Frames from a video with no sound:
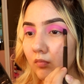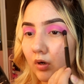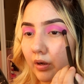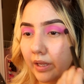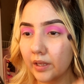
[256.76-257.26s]

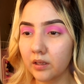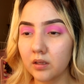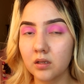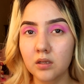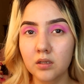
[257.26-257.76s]
Okay,
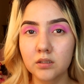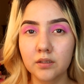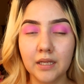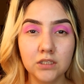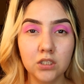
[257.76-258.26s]
so
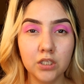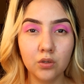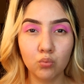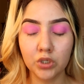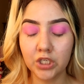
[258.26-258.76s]
that's
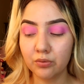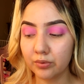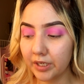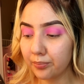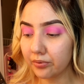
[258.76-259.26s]
looking
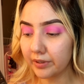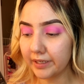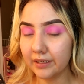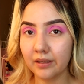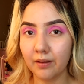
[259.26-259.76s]
really
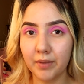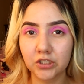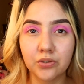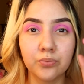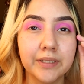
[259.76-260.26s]
pretty. I'm
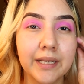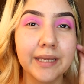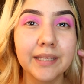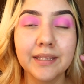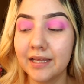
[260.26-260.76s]
actually really
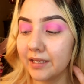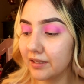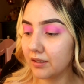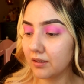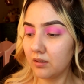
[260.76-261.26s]
liking that.
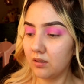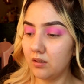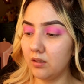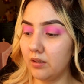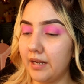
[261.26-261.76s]

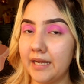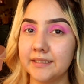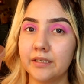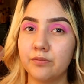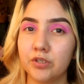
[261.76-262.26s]
Like I
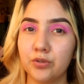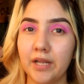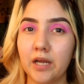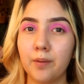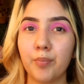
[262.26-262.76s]
said, we're doing
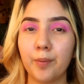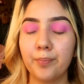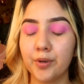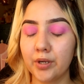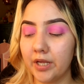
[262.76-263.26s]
like a
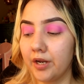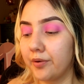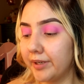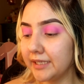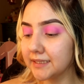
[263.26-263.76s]
purple cut
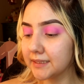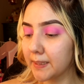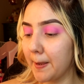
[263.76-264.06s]
crease.